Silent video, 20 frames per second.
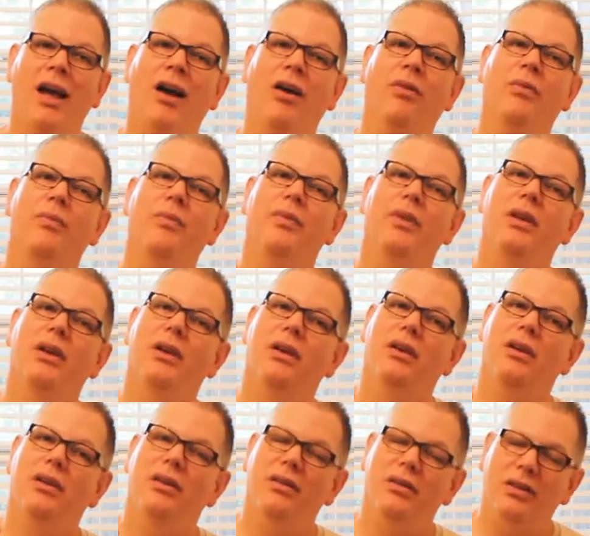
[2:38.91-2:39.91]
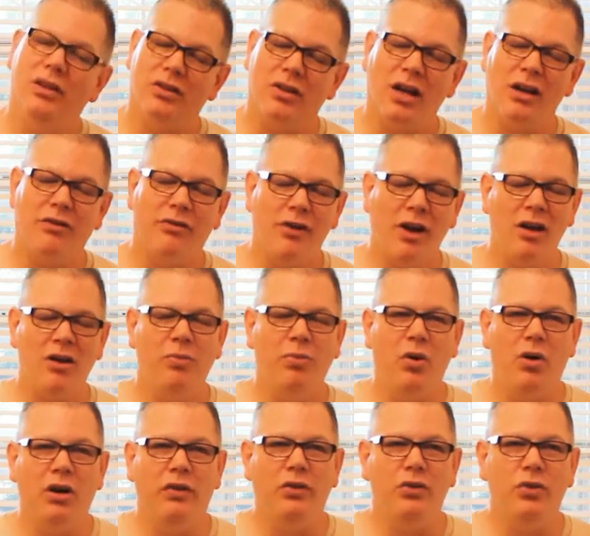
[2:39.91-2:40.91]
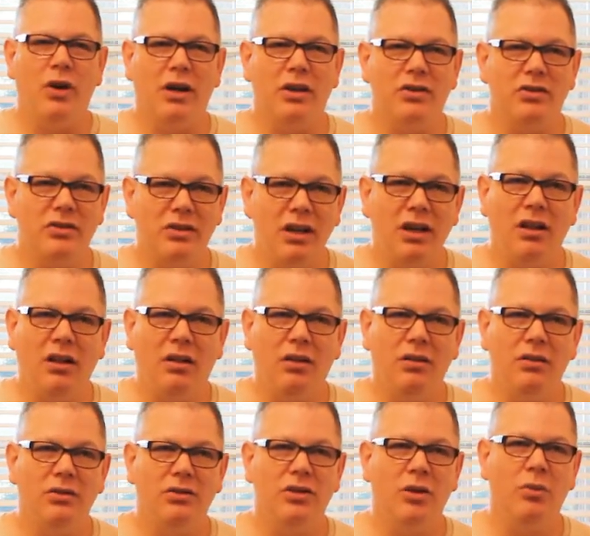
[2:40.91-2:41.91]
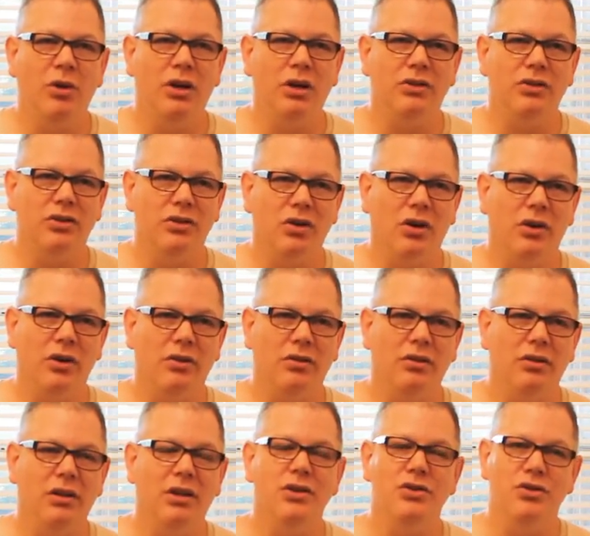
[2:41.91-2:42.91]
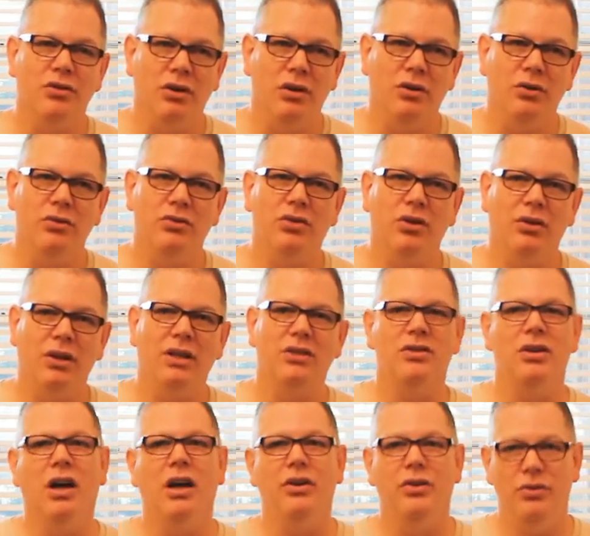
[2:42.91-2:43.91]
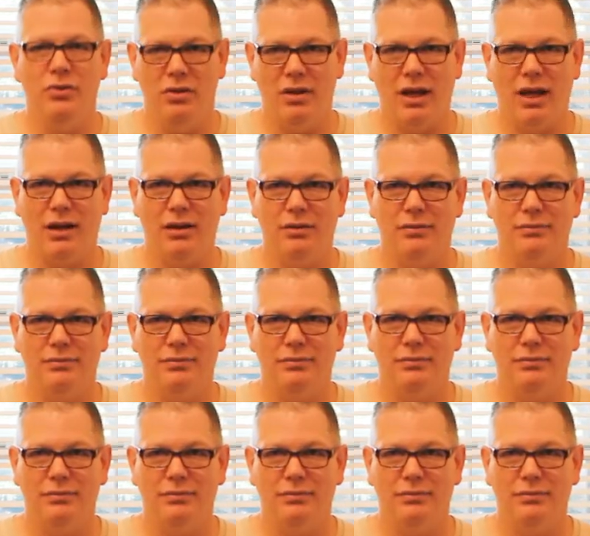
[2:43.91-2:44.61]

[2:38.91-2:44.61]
Now, it's kind of frowned upon if you try to sell someone else's art as your own, so let's not do that.